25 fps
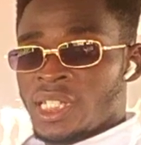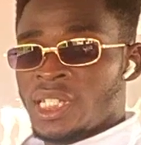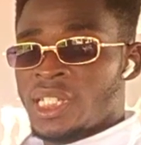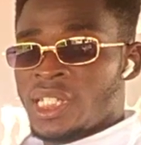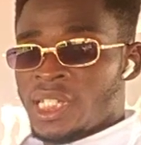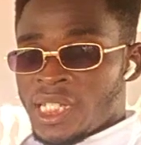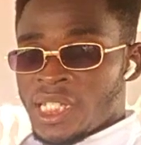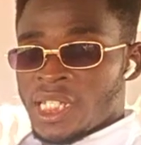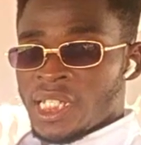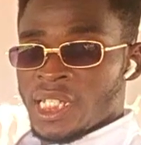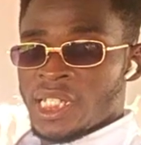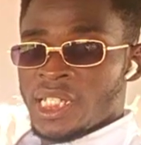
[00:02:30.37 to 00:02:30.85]

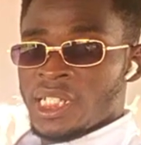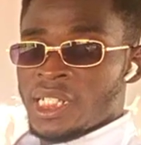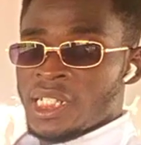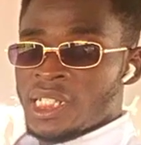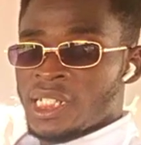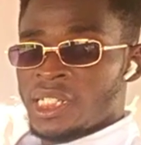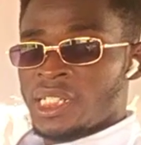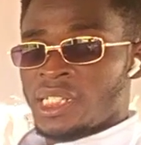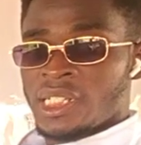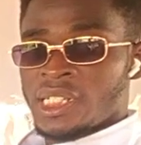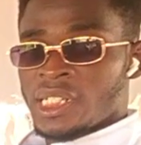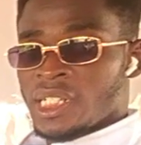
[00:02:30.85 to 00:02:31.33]
60.
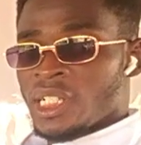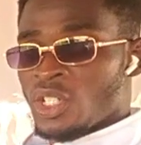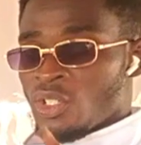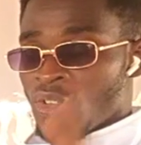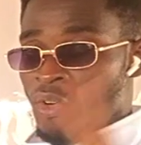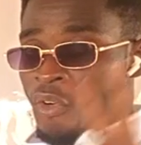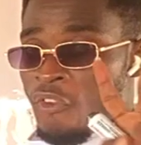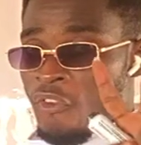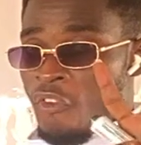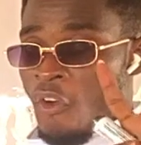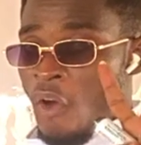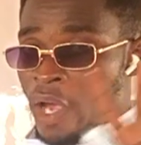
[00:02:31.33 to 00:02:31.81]

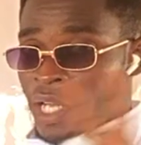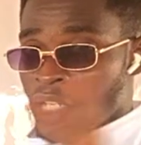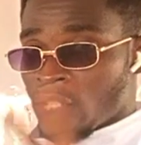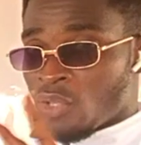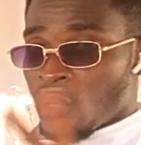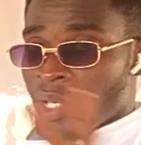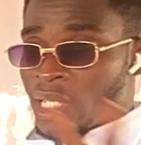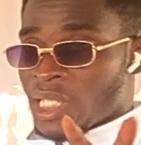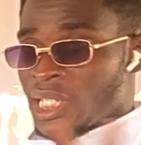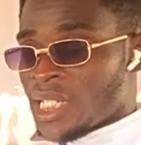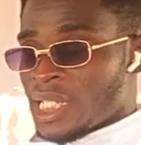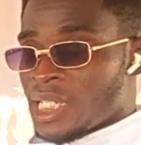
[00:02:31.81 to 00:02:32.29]
So 4 is
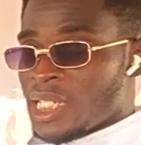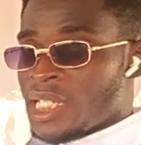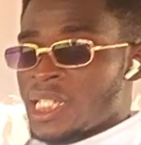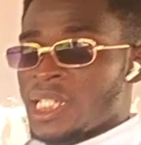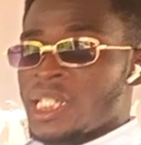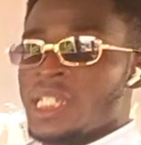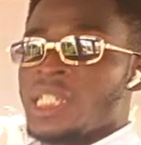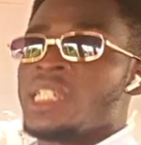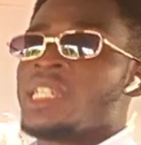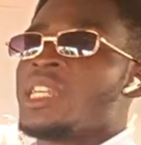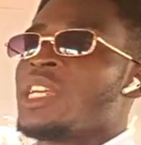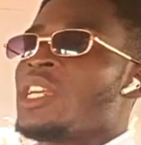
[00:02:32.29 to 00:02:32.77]
what?
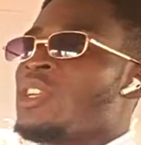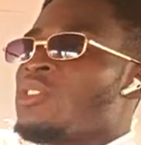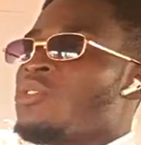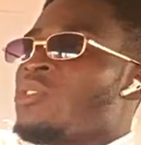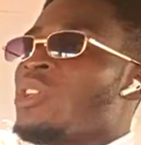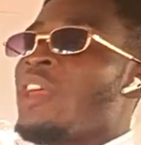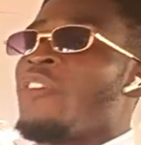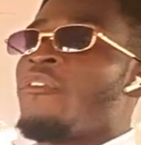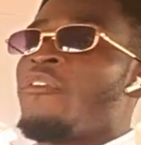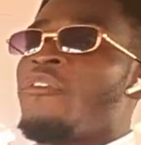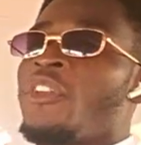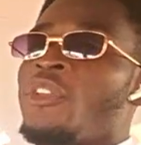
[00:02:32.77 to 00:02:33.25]
60.
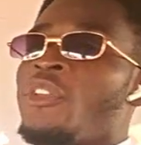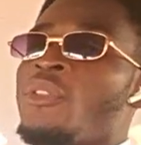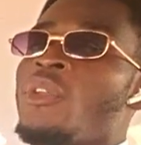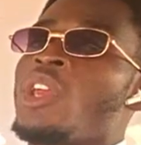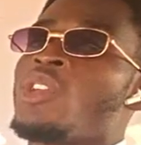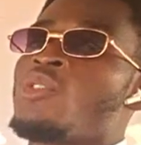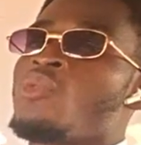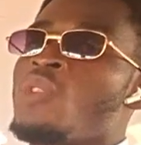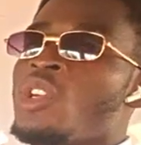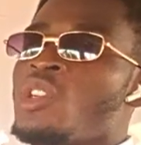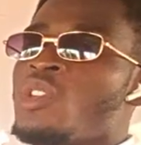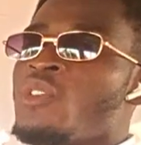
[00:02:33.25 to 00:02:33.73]
So the fifth
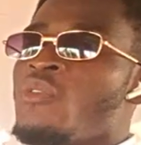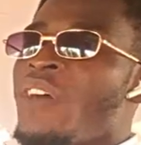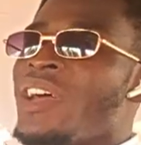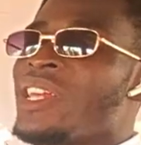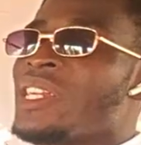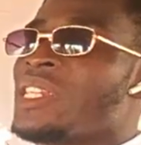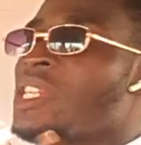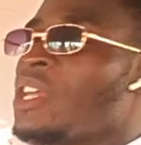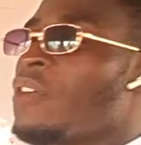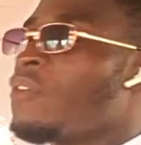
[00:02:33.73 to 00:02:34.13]
one is going to give us